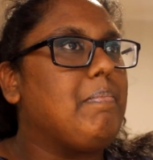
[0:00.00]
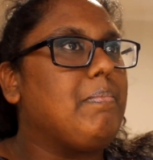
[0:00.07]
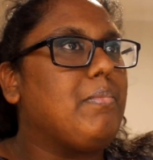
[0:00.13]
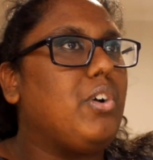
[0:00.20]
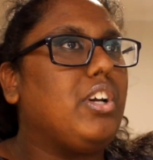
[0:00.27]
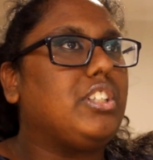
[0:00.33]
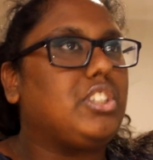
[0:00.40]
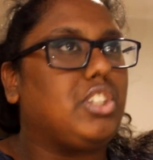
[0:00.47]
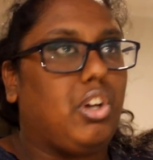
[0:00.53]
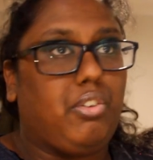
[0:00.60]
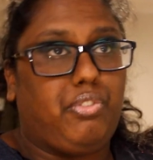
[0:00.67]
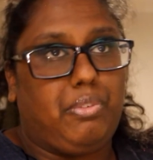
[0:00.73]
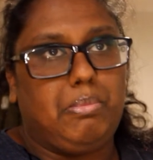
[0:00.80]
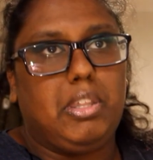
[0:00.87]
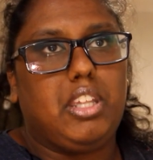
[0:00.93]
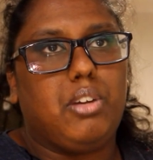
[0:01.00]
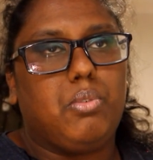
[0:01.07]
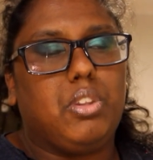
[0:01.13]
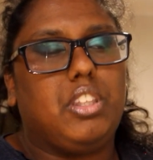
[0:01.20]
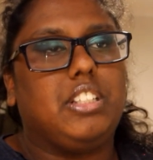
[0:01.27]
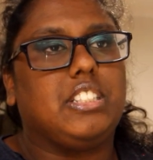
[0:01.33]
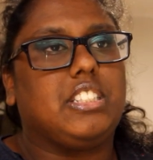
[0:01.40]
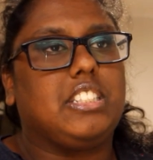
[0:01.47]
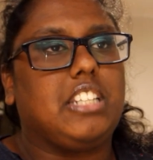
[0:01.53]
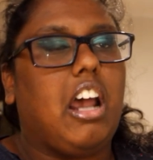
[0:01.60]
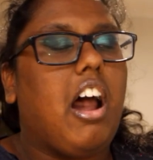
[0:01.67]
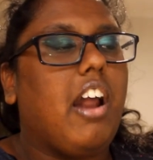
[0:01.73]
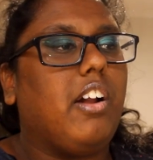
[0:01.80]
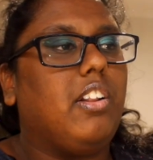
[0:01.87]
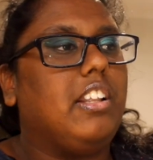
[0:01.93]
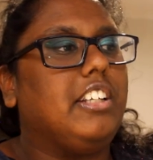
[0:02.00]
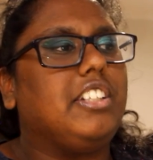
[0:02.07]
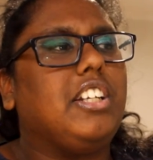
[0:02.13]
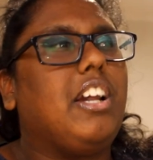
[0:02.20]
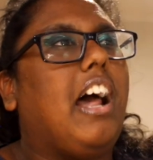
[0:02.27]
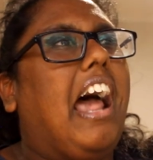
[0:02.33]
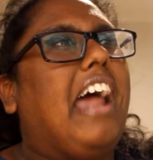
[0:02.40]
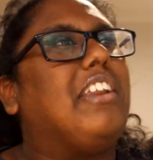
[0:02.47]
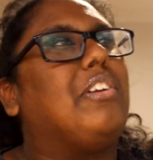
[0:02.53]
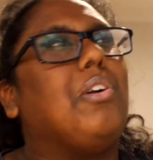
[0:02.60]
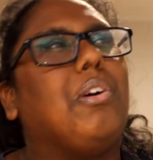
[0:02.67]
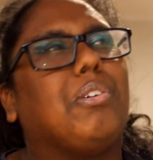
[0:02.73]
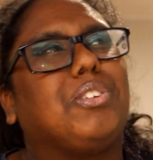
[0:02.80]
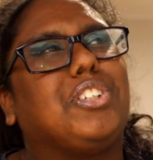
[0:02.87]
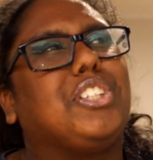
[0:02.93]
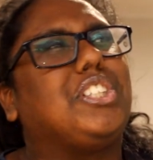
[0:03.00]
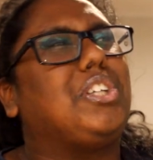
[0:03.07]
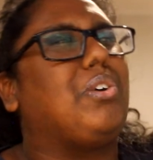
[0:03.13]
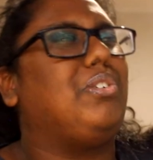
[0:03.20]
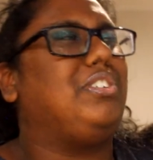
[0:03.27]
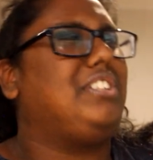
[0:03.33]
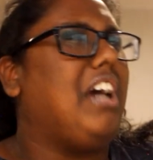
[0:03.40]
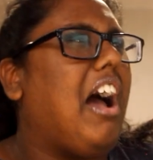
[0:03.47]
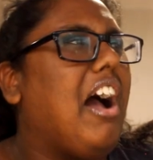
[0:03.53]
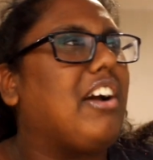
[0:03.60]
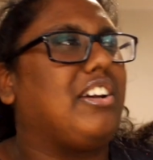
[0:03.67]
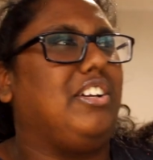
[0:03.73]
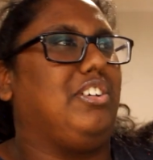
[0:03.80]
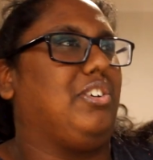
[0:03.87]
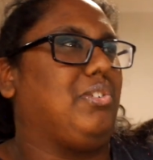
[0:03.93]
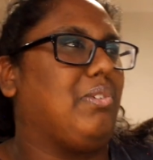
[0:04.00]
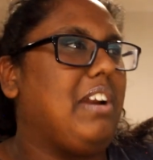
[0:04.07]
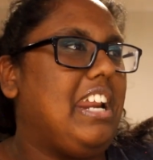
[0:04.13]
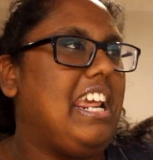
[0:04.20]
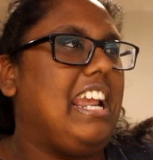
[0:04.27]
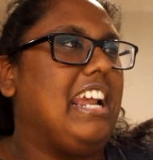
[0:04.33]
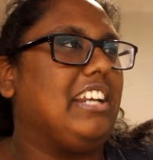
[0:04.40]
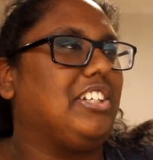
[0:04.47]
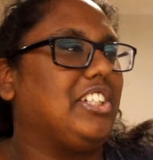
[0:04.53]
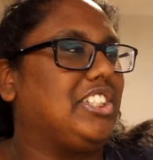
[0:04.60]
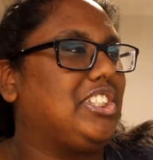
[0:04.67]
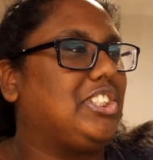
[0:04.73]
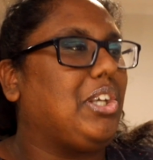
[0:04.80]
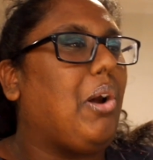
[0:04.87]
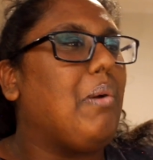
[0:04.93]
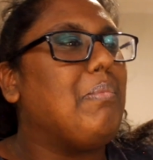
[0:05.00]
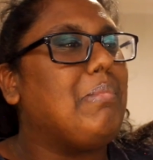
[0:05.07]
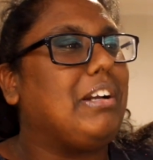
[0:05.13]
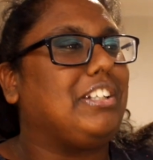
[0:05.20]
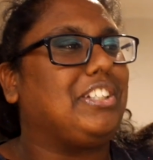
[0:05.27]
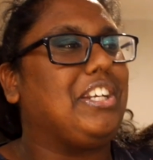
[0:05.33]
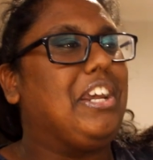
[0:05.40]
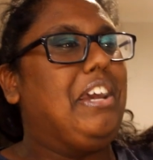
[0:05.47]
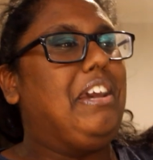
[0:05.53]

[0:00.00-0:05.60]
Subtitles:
we're so familiar with his style, and I don't know, it was just so dark and gritty and just so much.